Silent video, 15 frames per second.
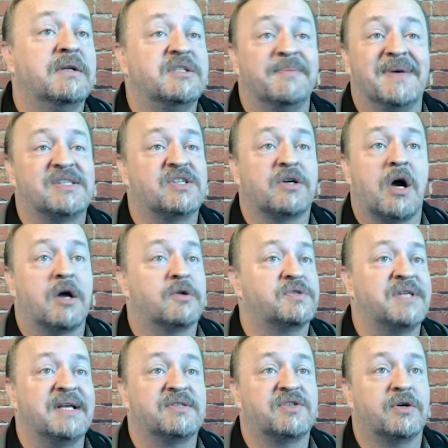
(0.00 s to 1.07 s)
Domestic auto
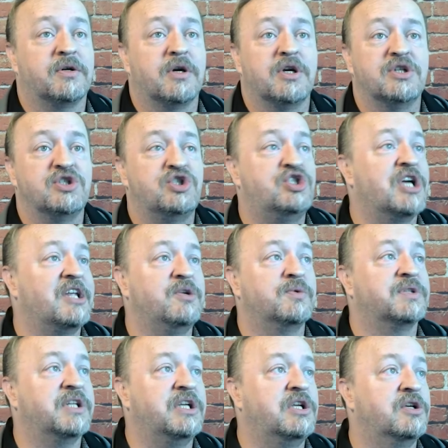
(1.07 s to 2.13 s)
sales are
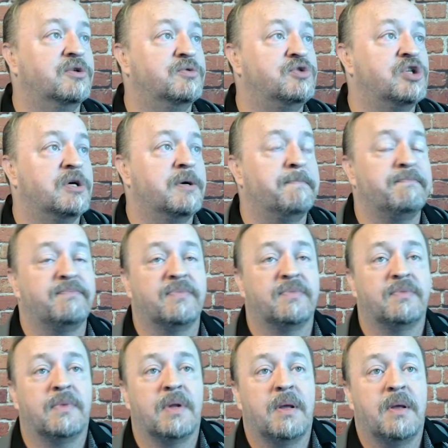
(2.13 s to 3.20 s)
genuinely huge
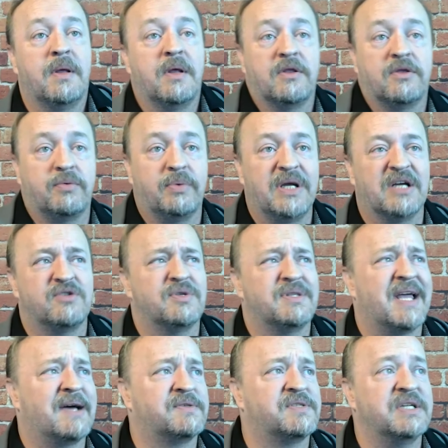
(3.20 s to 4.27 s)

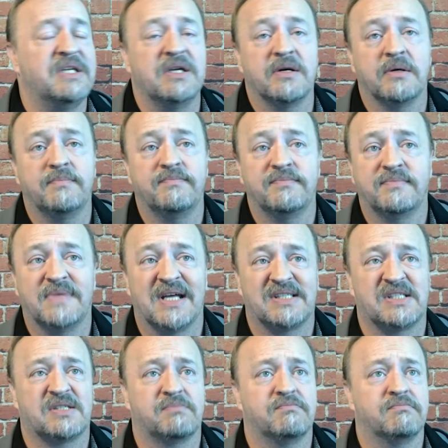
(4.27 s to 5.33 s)
300,000 a year
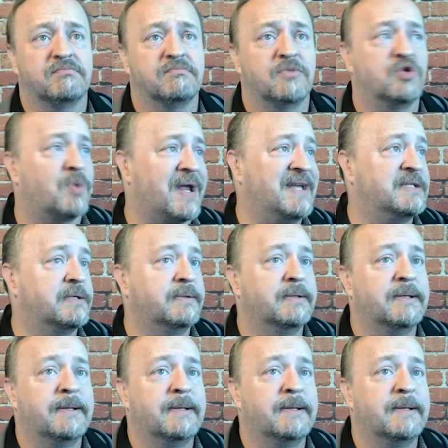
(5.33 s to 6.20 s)
that's great.